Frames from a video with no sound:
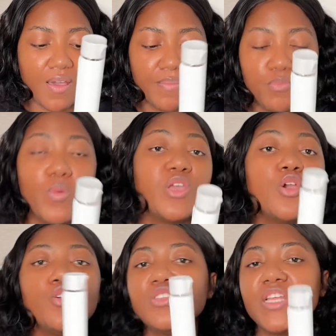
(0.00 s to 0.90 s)
when you're
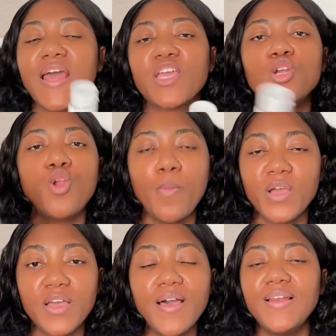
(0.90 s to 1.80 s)
using like a normal
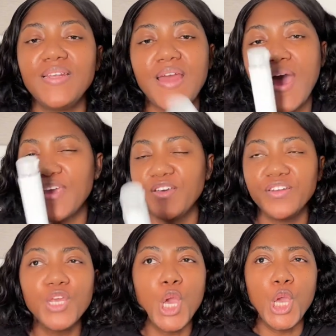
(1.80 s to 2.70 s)
curling
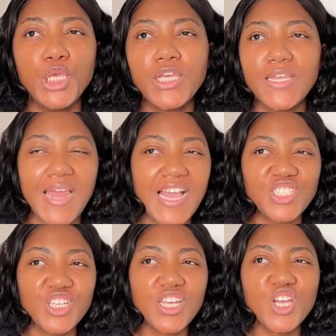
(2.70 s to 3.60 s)
iron, you can
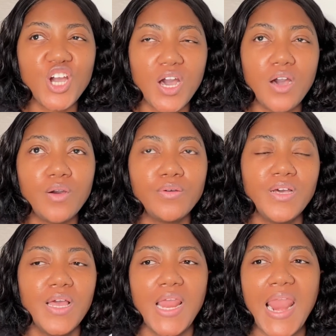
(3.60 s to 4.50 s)
actually
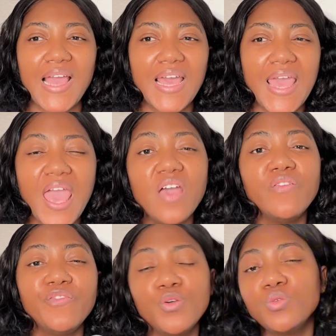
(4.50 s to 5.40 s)
curl like a hair
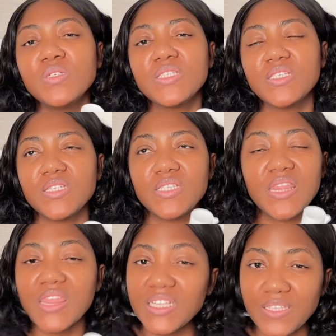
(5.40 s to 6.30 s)
filled with
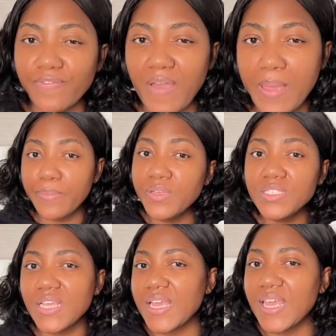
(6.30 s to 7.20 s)
synthetic
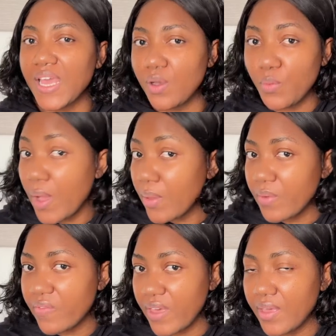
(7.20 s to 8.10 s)
fibers and get away
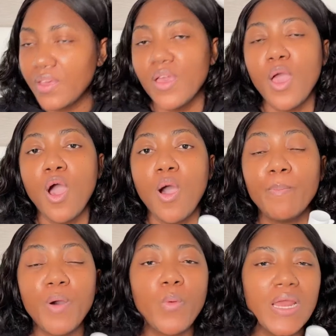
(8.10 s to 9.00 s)
with it.
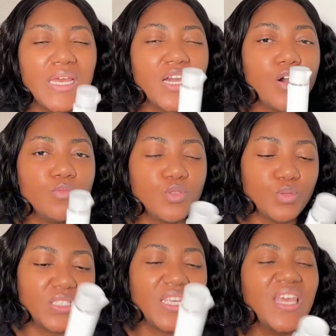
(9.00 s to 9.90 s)
But when it comes to
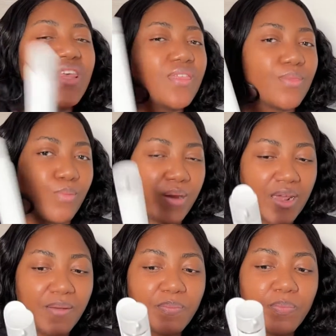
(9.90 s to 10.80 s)

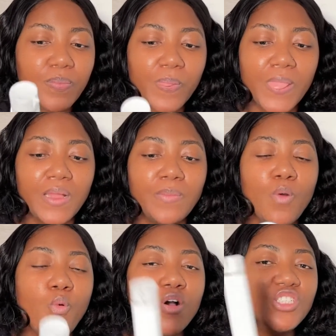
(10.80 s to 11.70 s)
T3,
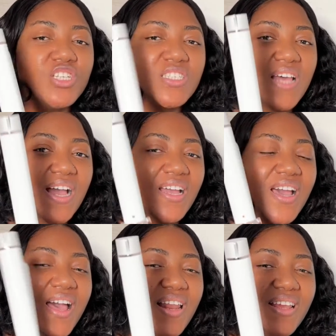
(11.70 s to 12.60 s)
once you start
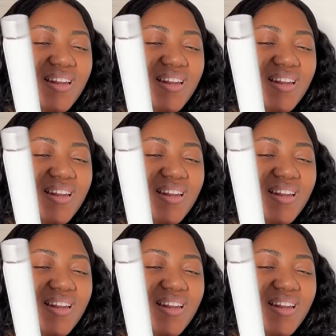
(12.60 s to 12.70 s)
curling